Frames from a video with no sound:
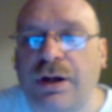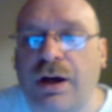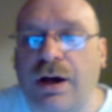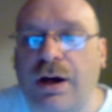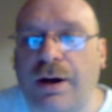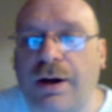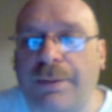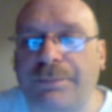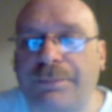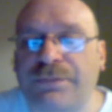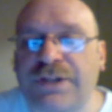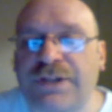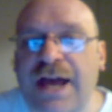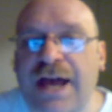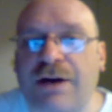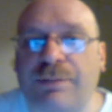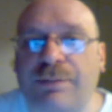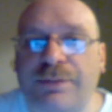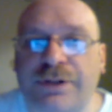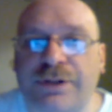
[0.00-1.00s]
um,
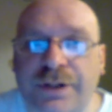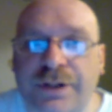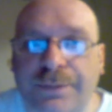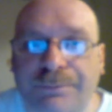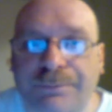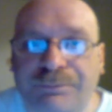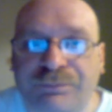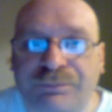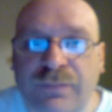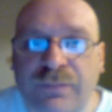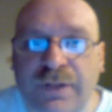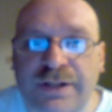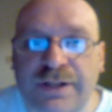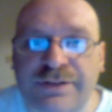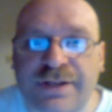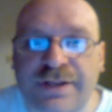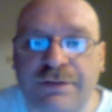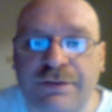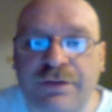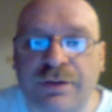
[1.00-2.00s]
Talmud
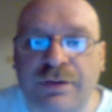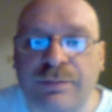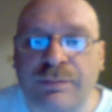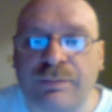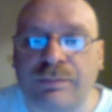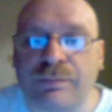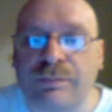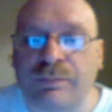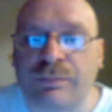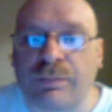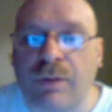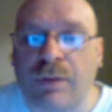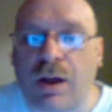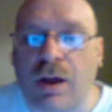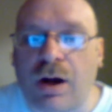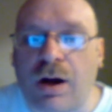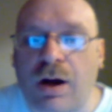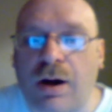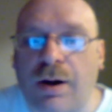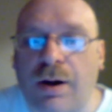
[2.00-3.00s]
was given
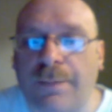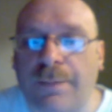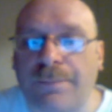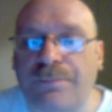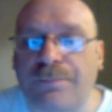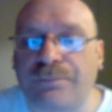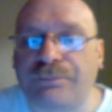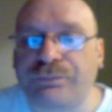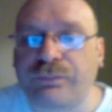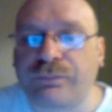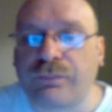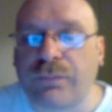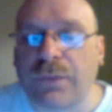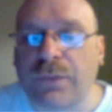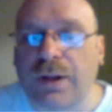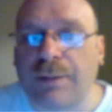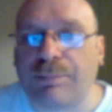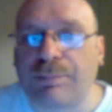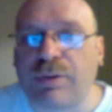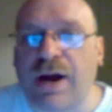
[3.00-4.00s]
um,
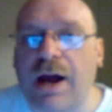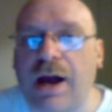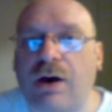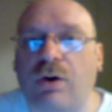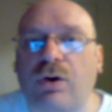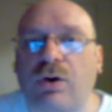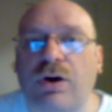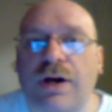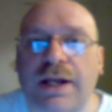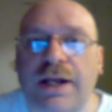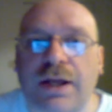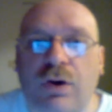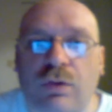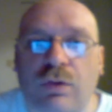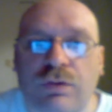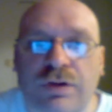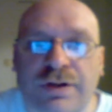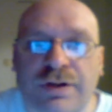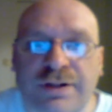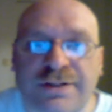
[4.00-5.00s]
priority
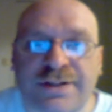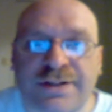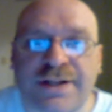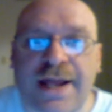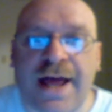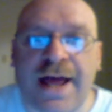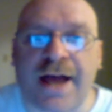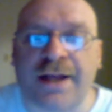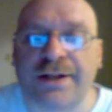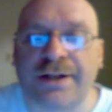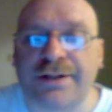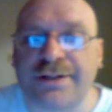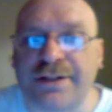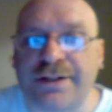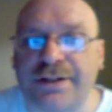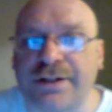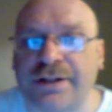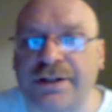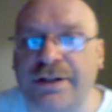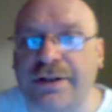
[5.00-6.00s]
over to the,
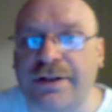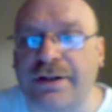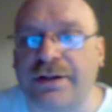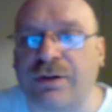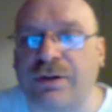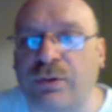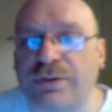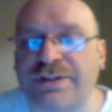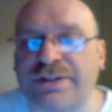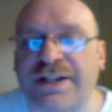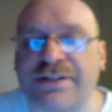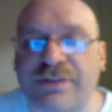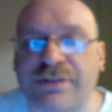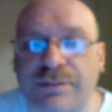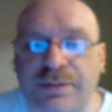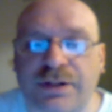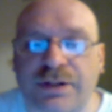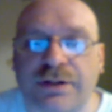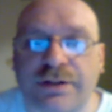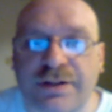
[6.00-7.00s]
the Old
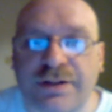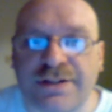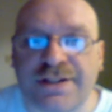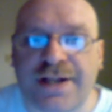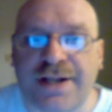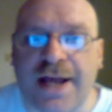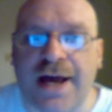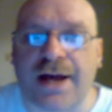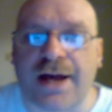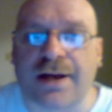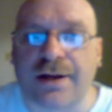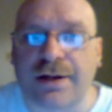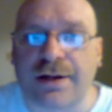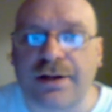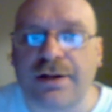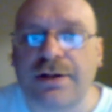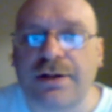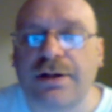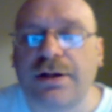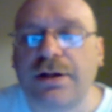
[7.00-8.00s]
Testament, the Tanakh.
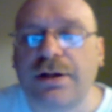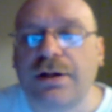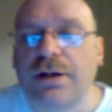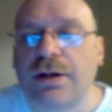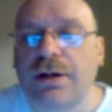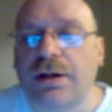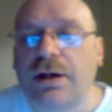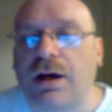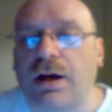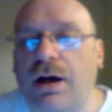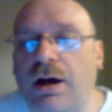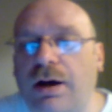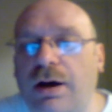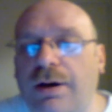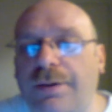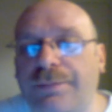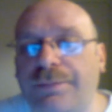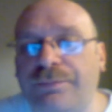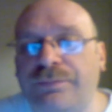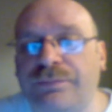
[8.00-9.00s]

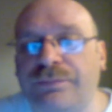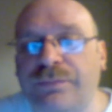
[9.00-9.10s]
Um,